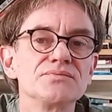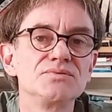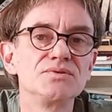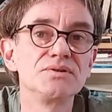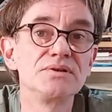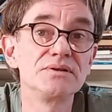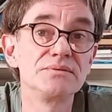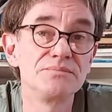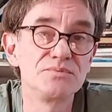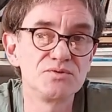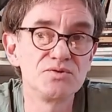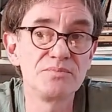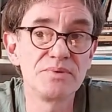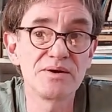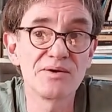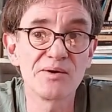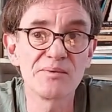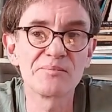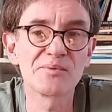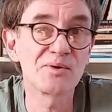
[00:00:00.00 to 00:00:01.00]
to
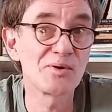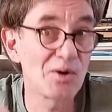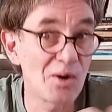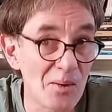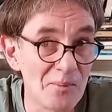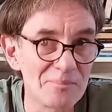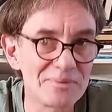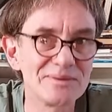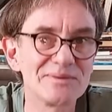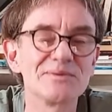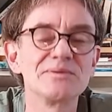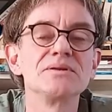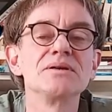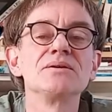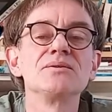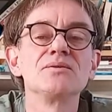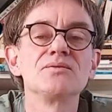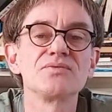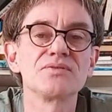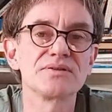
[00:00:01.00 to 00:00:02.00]
become competent
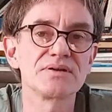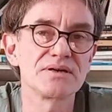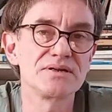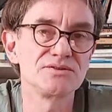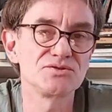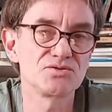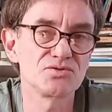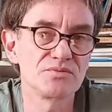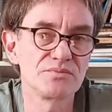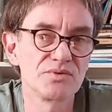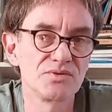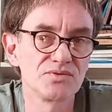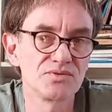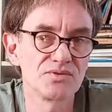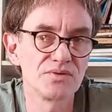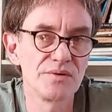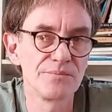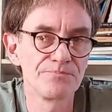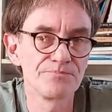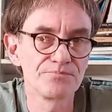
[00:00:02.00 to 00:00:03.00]
enough with their instrument.